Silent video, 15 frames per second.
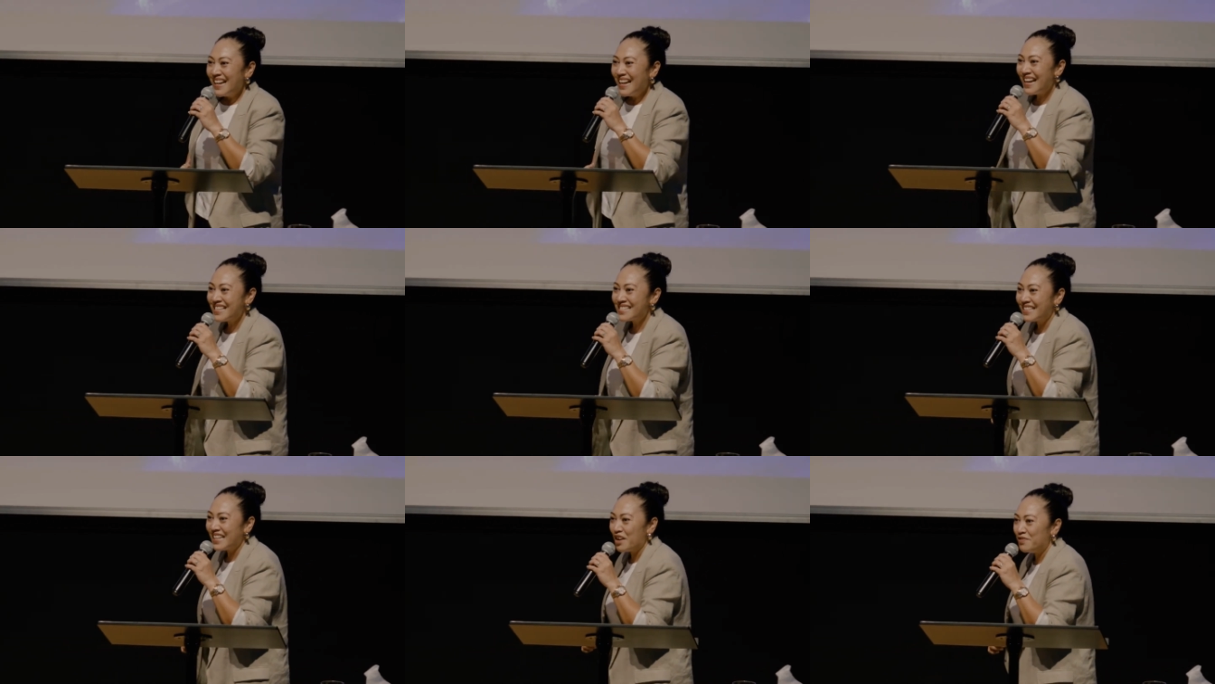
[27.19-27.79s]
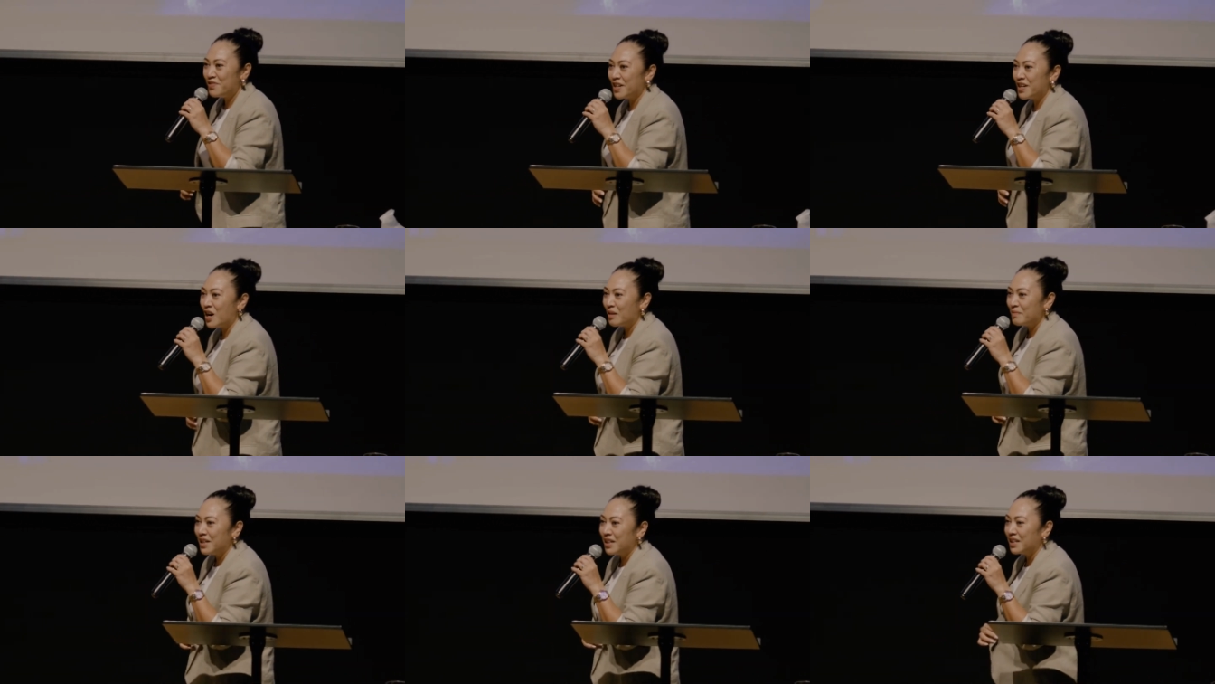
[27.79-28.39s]
Isn't that
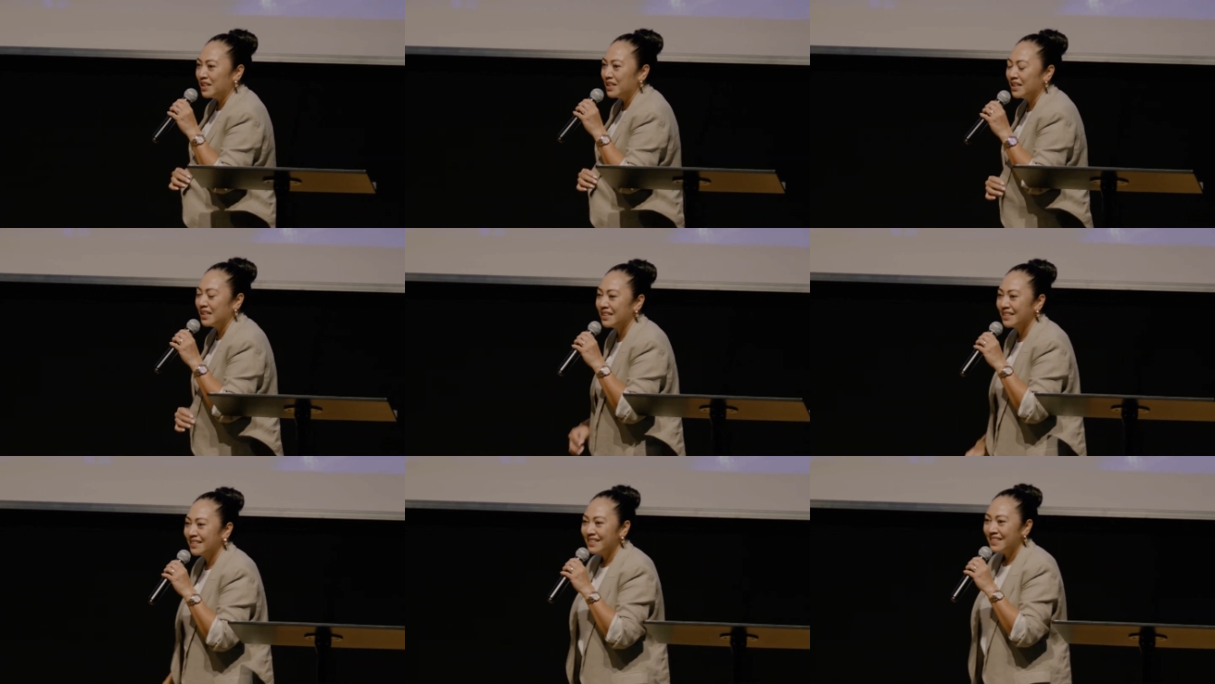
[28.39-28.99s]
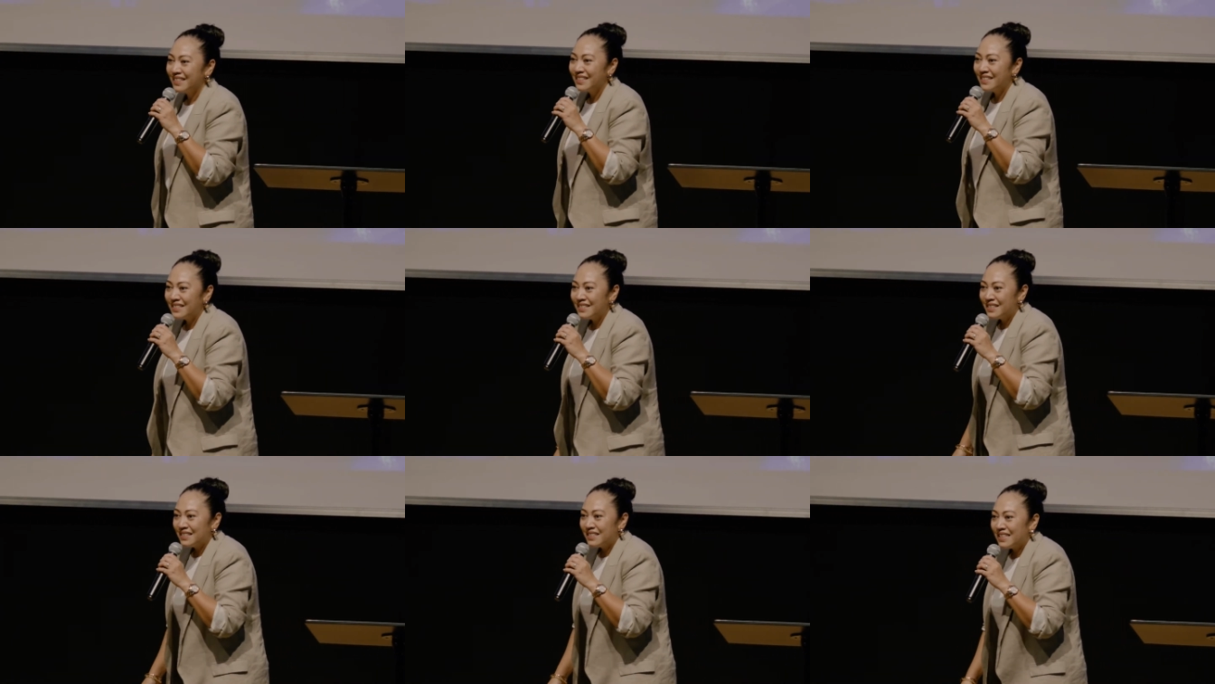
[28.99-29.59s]
phenomenal?
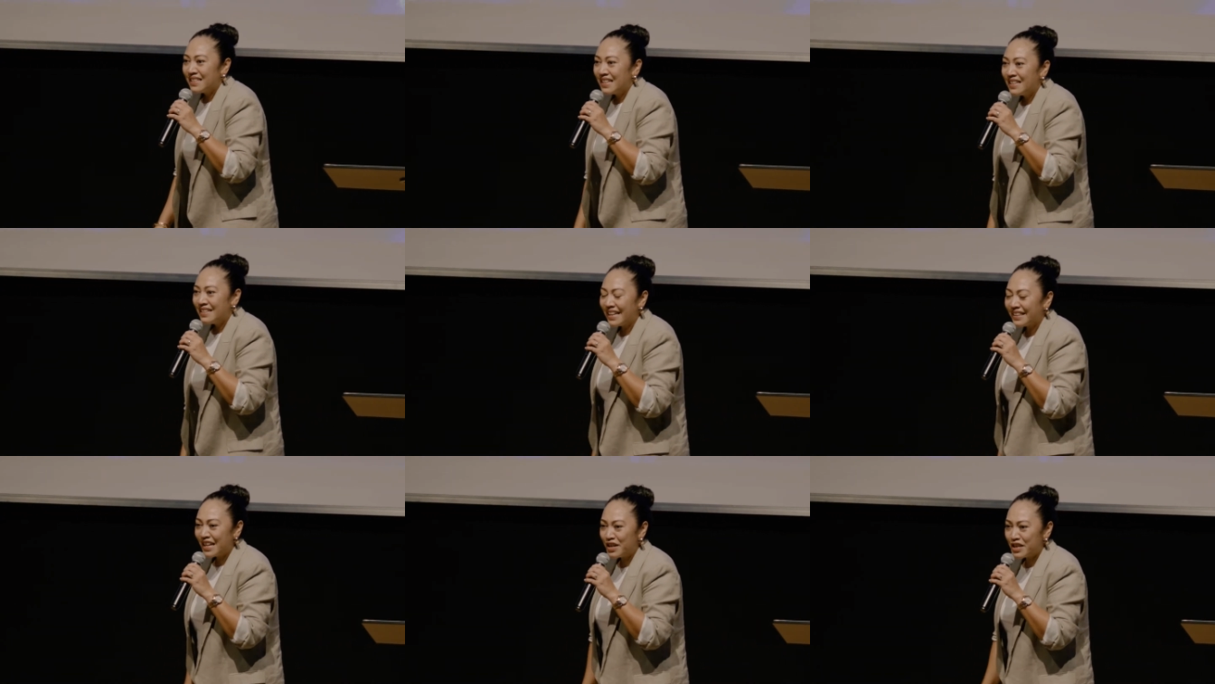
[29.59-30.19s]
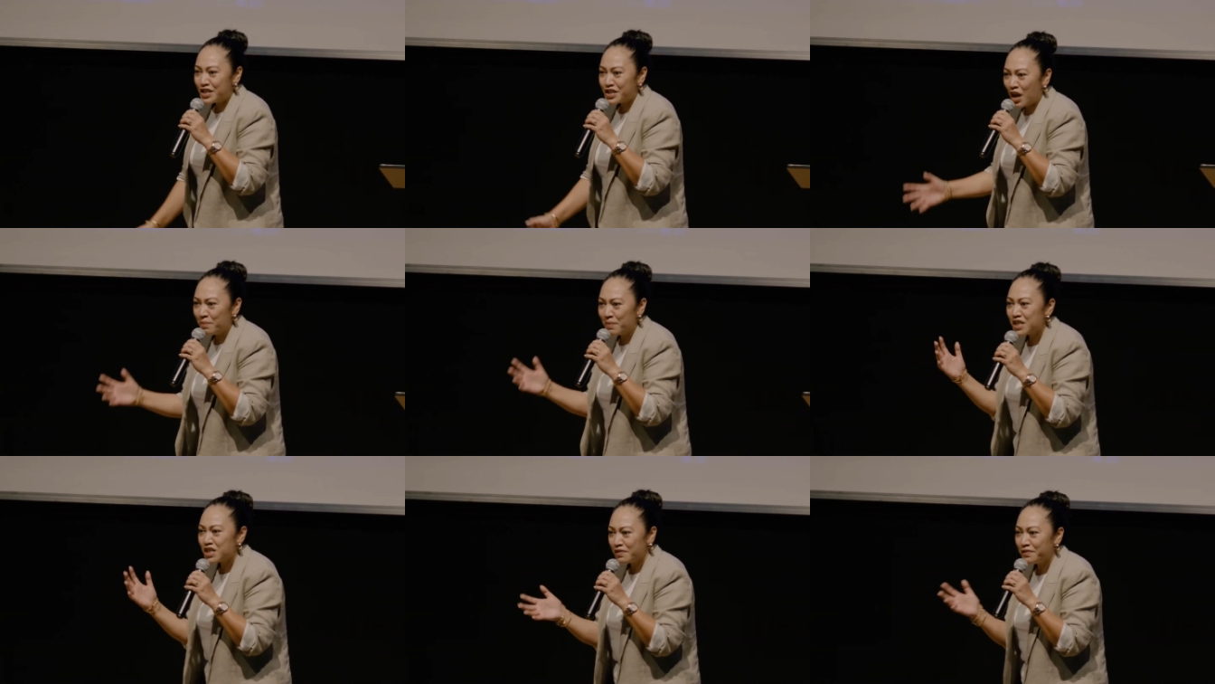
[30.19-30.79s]
That there's so
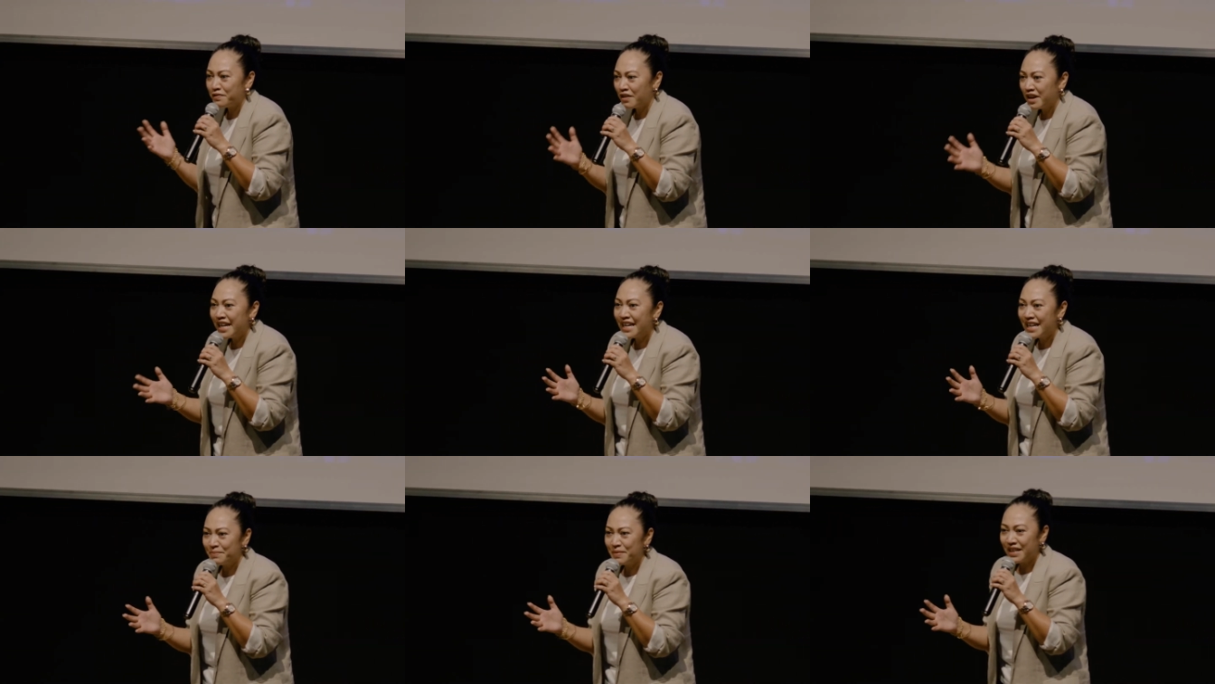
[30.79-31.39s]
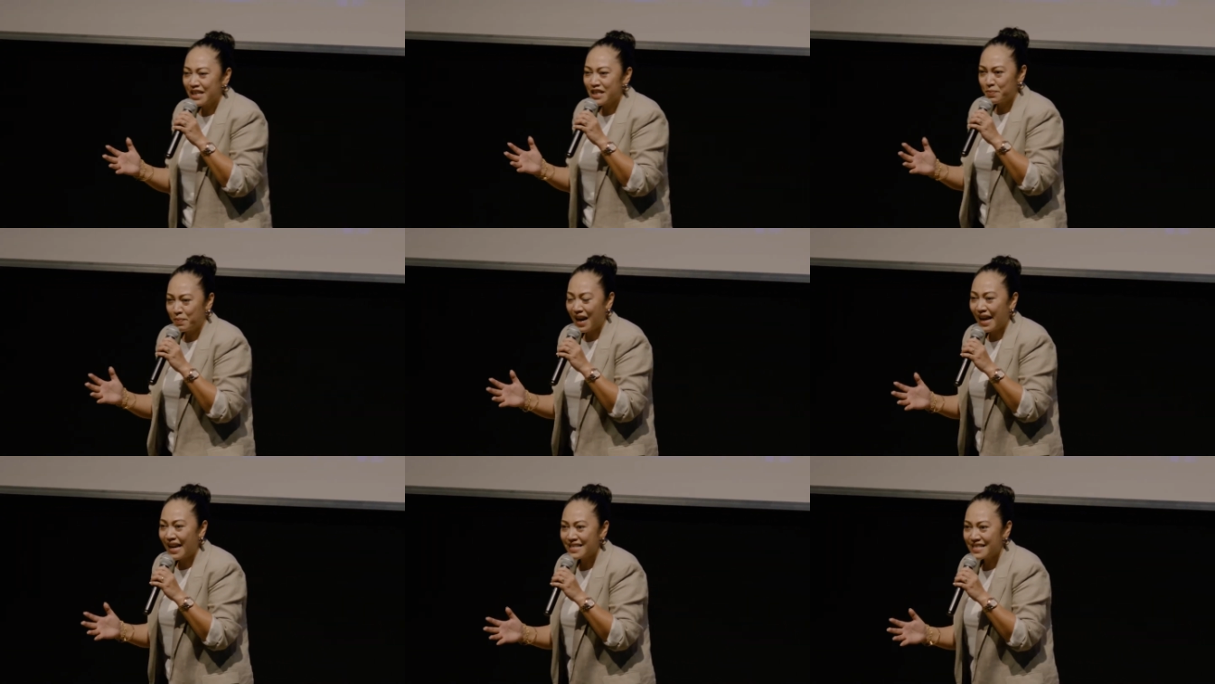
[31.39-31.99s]
much of freedom in this
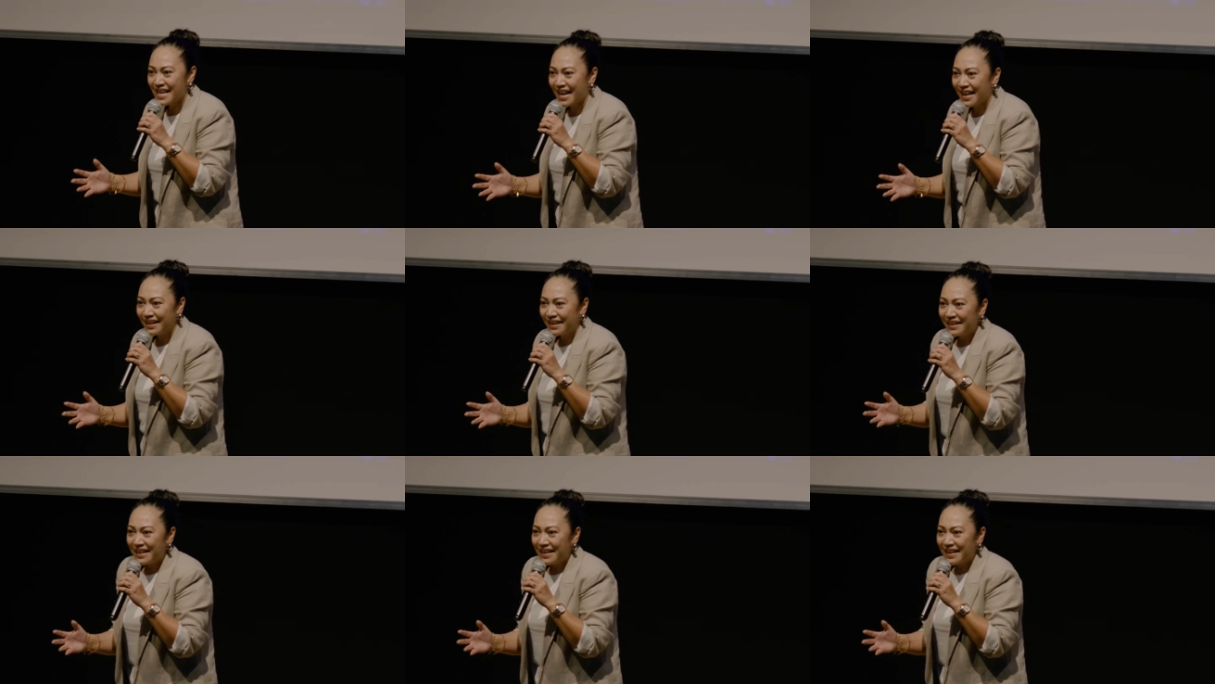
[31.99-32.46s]
place, that